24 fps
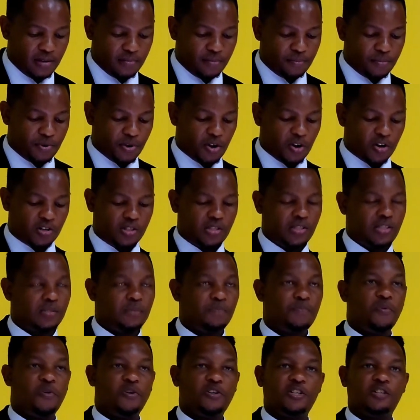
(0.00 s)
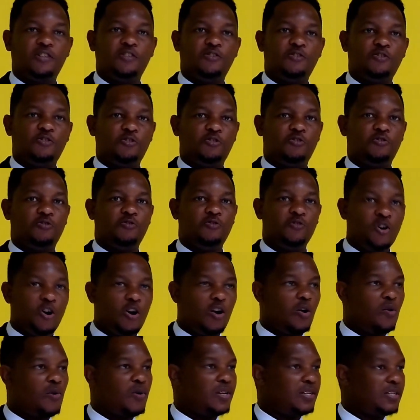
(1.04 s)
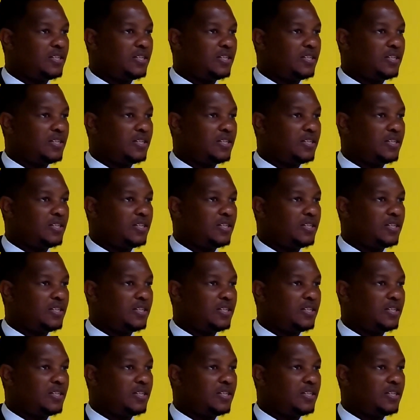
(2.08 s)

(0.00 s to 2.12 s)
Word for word: because it's important to know and